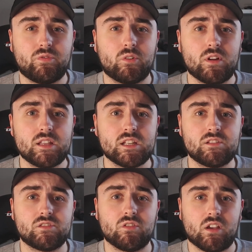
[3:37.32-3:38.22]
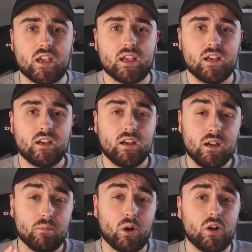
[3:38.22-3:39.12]
for Rins at Suzuki.
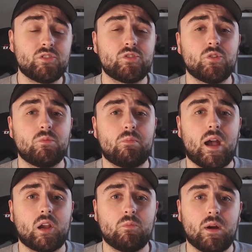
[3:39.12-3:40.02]
But on to Pecco